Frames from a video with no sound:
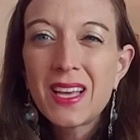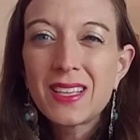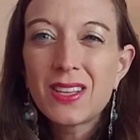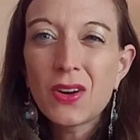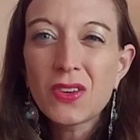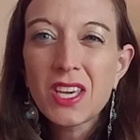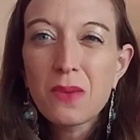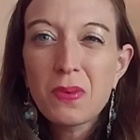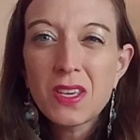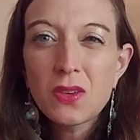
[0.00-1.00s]
that are
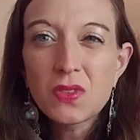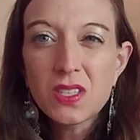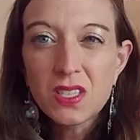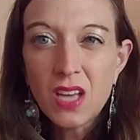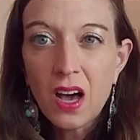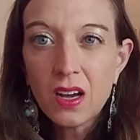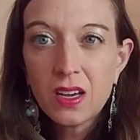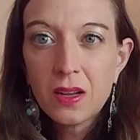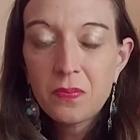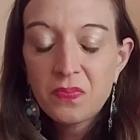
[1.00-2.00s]
keeping you stuck,
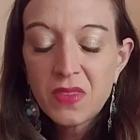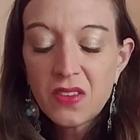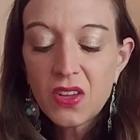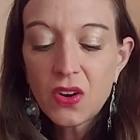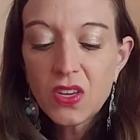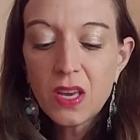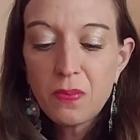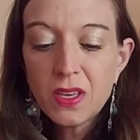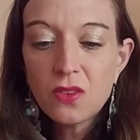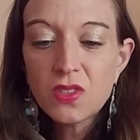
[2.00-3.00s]
that are
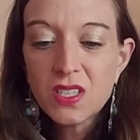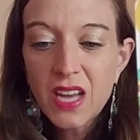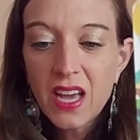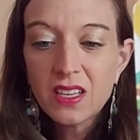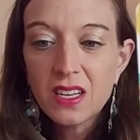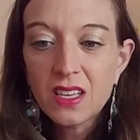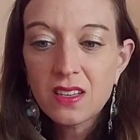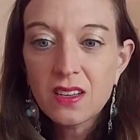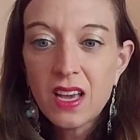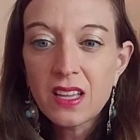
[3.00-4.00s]
keeping you stagnant,
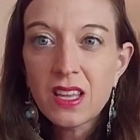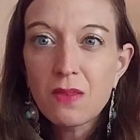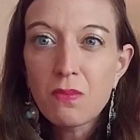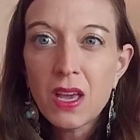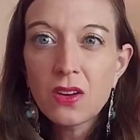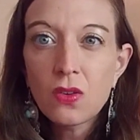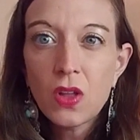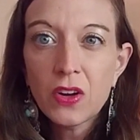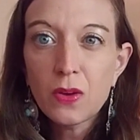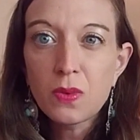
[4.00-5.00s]
and that may no
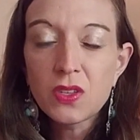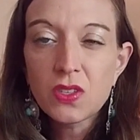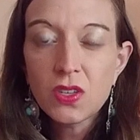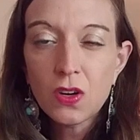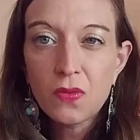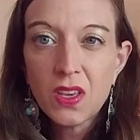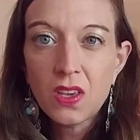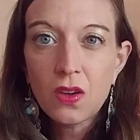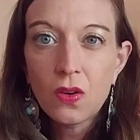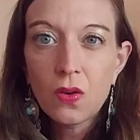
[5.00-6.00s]
longer be serving
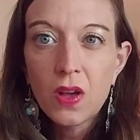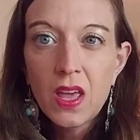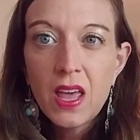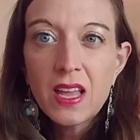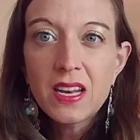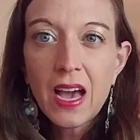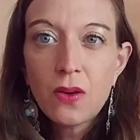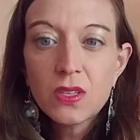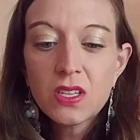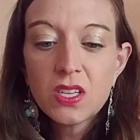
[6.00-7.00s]
you. Now
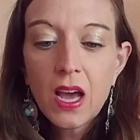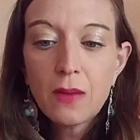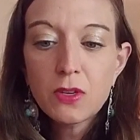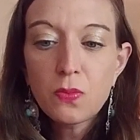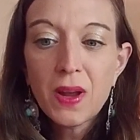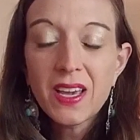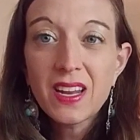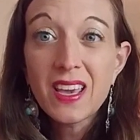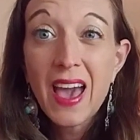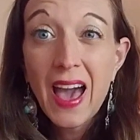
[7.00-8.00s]
is a time to break
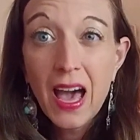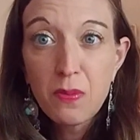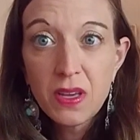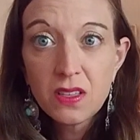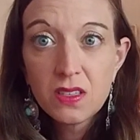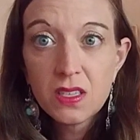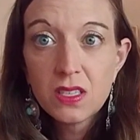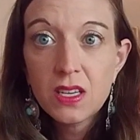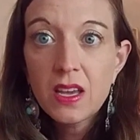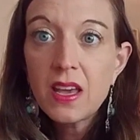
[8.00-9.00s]
any
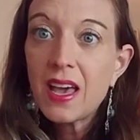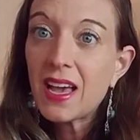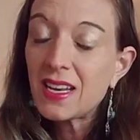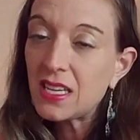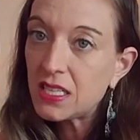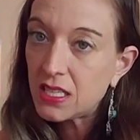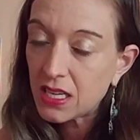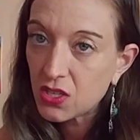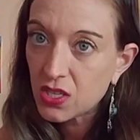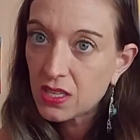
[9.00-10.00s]
habits, any
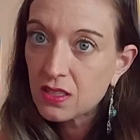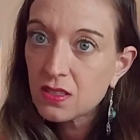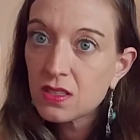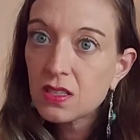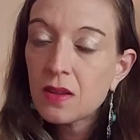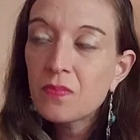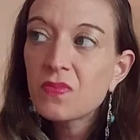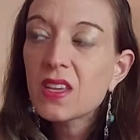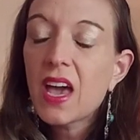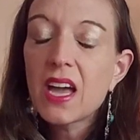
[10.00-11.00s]
addictions,
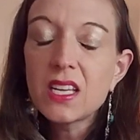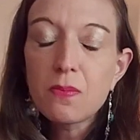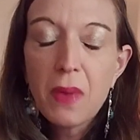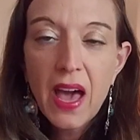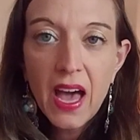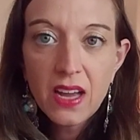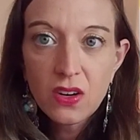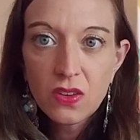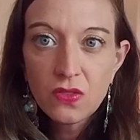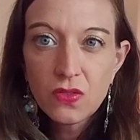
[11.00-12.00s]
any
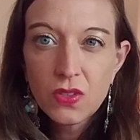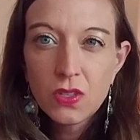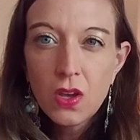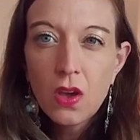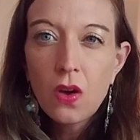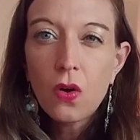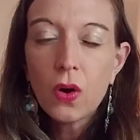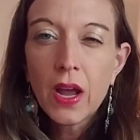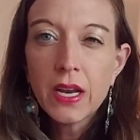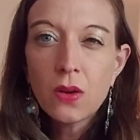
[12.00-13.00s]
patterns,
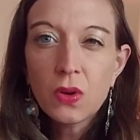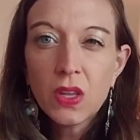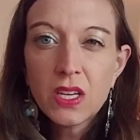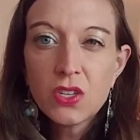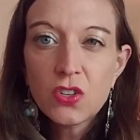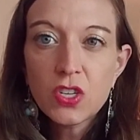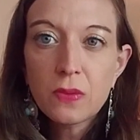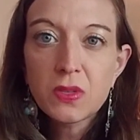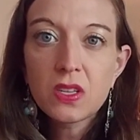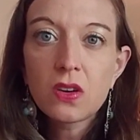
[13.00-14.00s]
or any
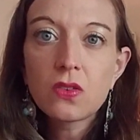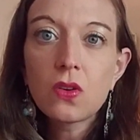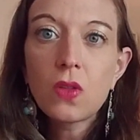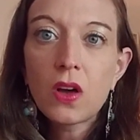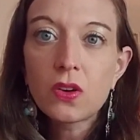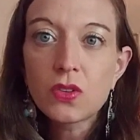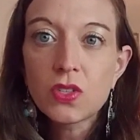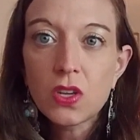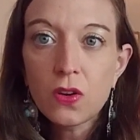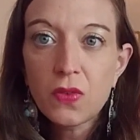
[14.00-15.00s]
relationships that are no longer
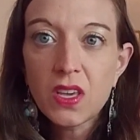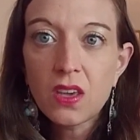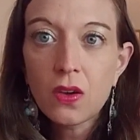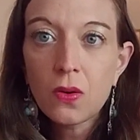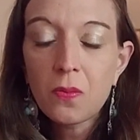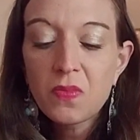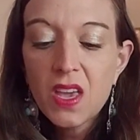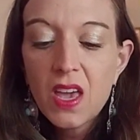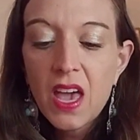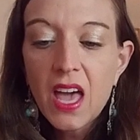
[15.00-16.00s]
serving you.
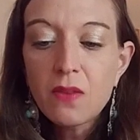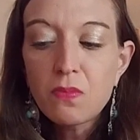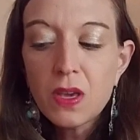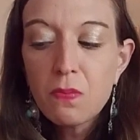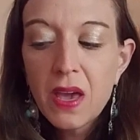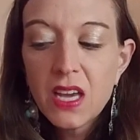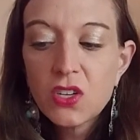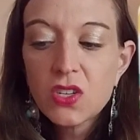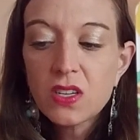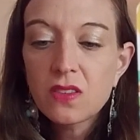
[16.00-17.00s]
And be
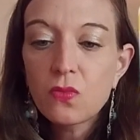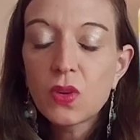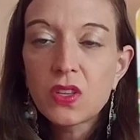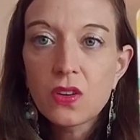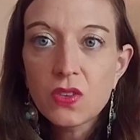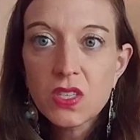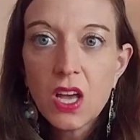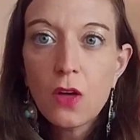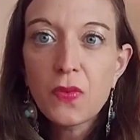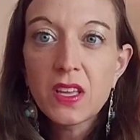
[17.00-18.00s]
patient with
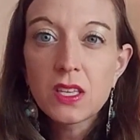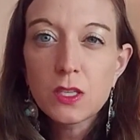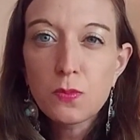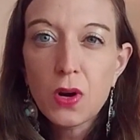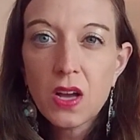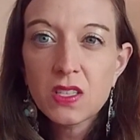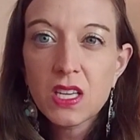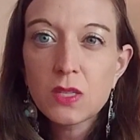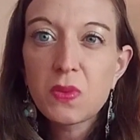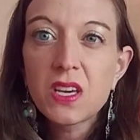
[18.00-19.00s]
yourself in this
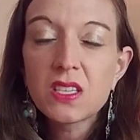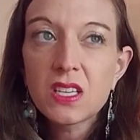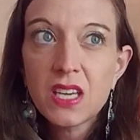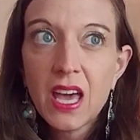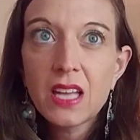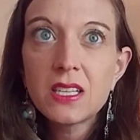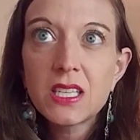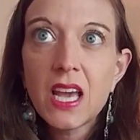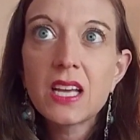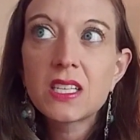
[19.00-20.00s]
process, because it can
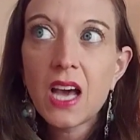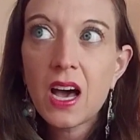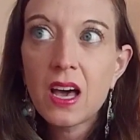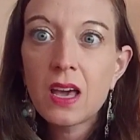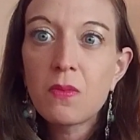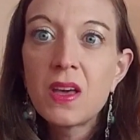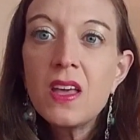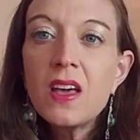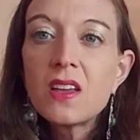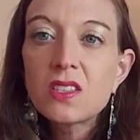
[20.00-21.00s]
take time
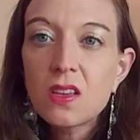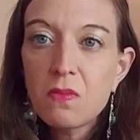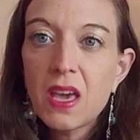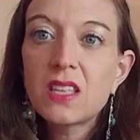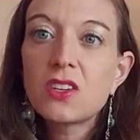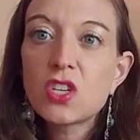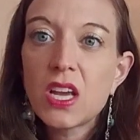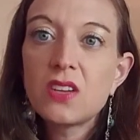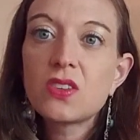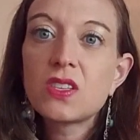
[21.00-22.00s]
to make the
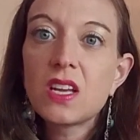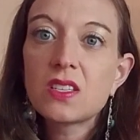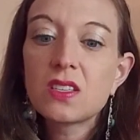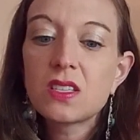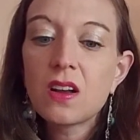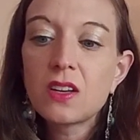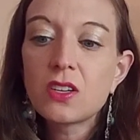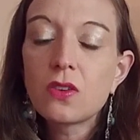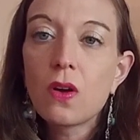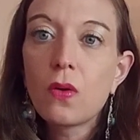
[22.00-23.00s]
changes necessary to
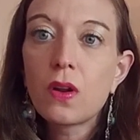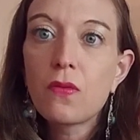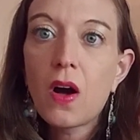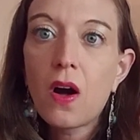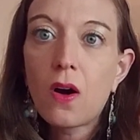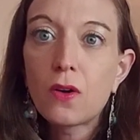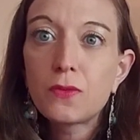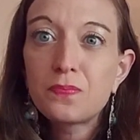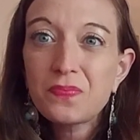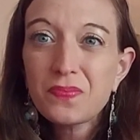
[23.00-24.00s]
grow and evolve.
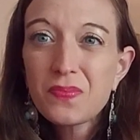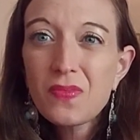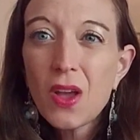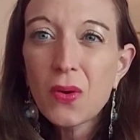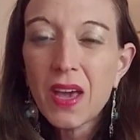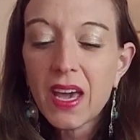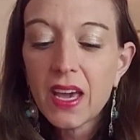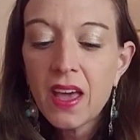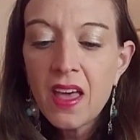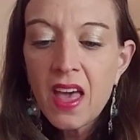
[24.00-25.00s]
Okay,
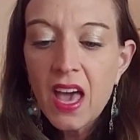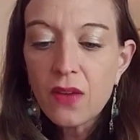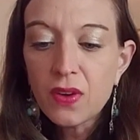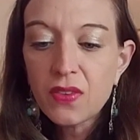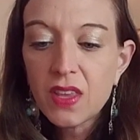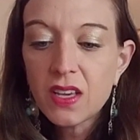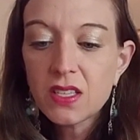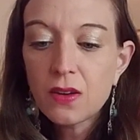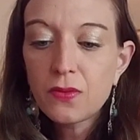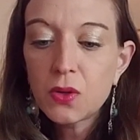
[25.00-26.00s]
everything is
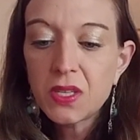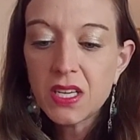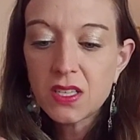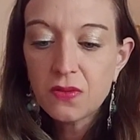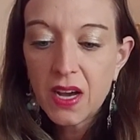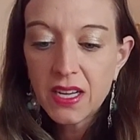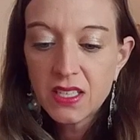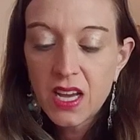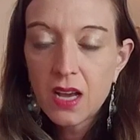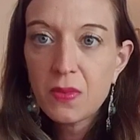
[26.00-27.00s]
unfolding in divine
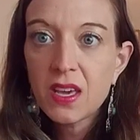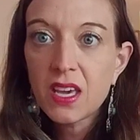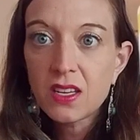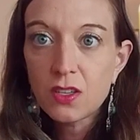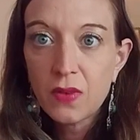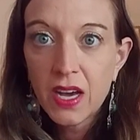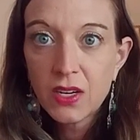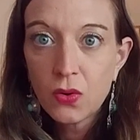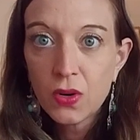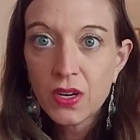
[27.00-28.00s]
timing, in divine
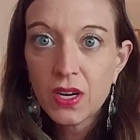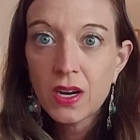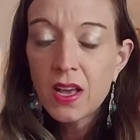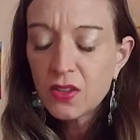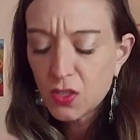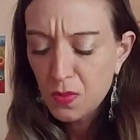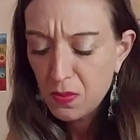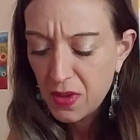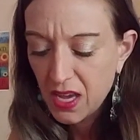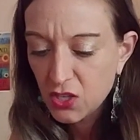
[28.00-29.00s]
order, so be
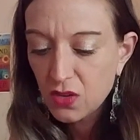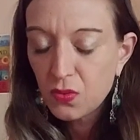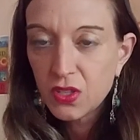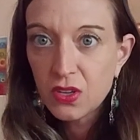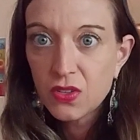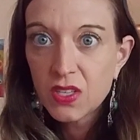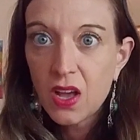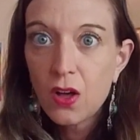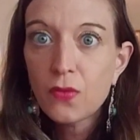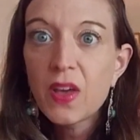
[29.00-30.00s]
patient with
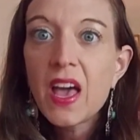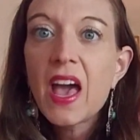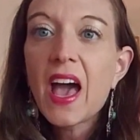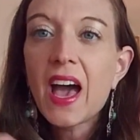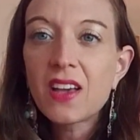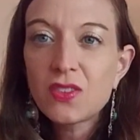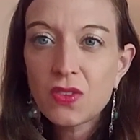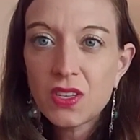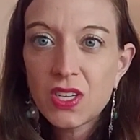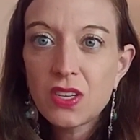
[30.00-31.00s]
yourself as you
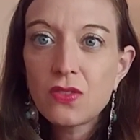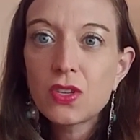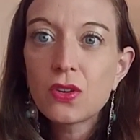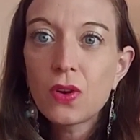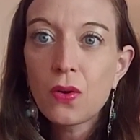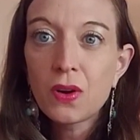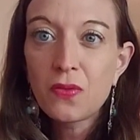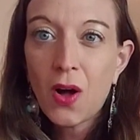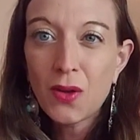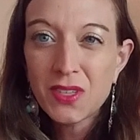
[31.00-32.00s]
continue to grow and
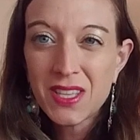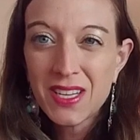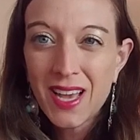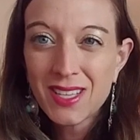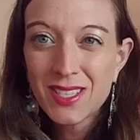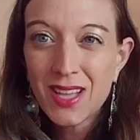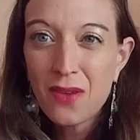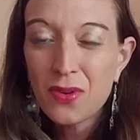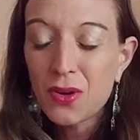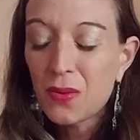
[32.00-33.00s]
evolve to the next
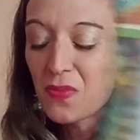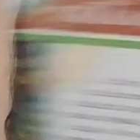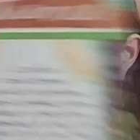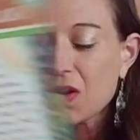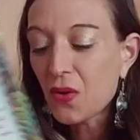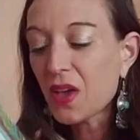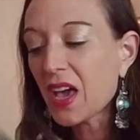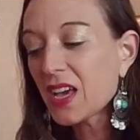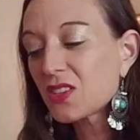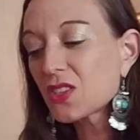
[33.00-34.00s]
level.
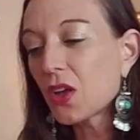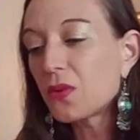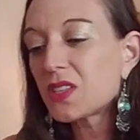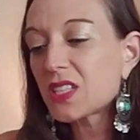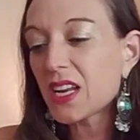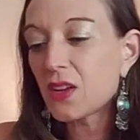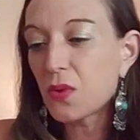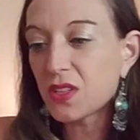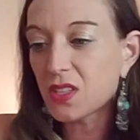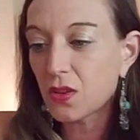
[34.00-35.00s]
Okay, slow and steady
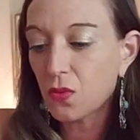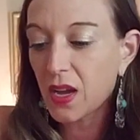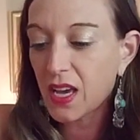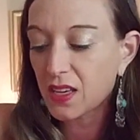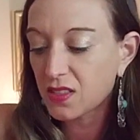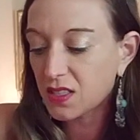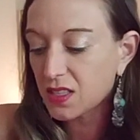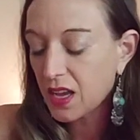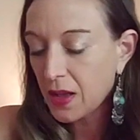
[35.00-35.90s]
wins the race.